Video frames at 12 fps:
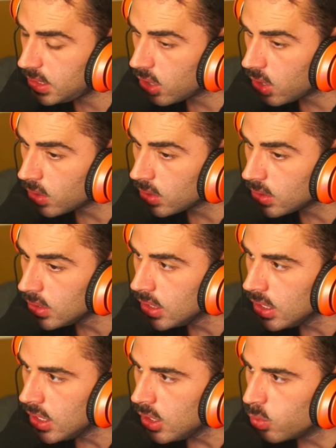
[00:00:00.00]
Hall,
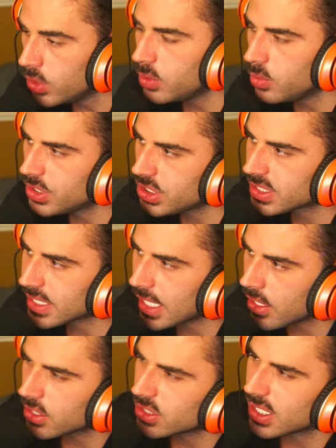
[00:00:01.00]
which, which is
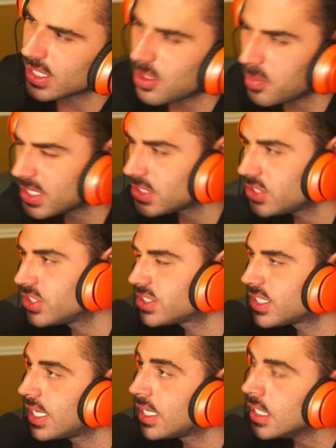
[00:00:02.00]
scary because I got messages
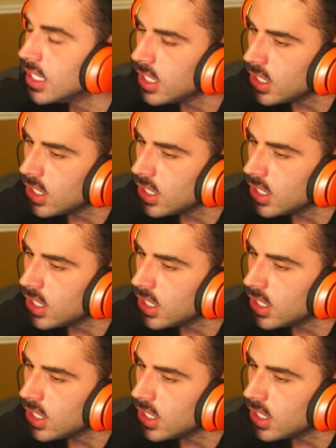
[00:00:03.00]
saying,